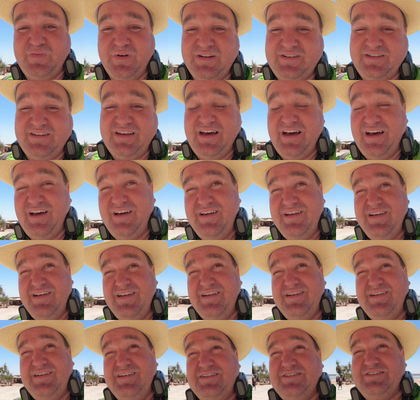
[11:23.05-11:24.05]
But uh,
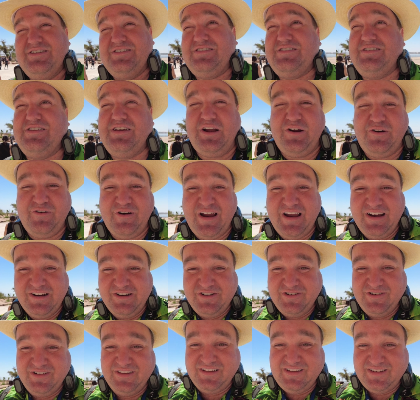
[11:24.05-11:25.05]
just the
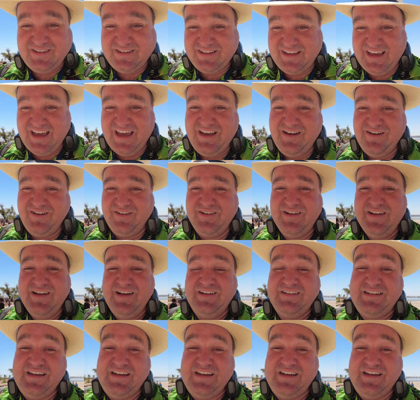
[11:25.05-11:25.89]
grandeur and the scale.